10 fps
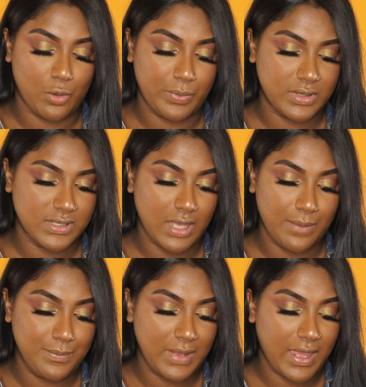opened these
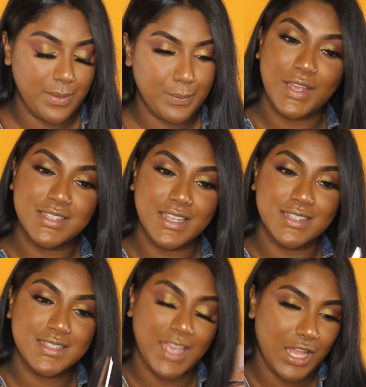up yet. You guys
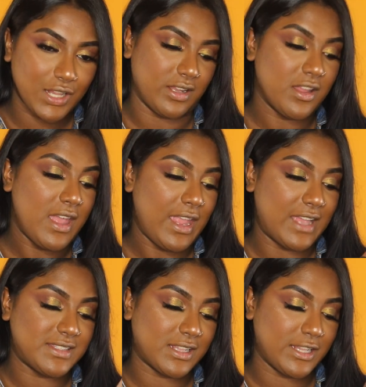can tell it
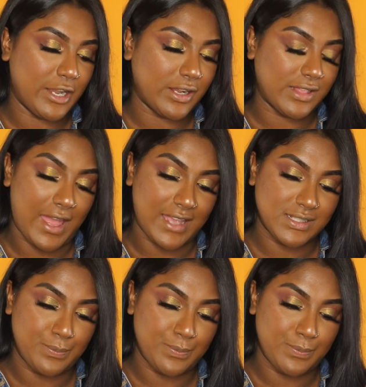has a clear glass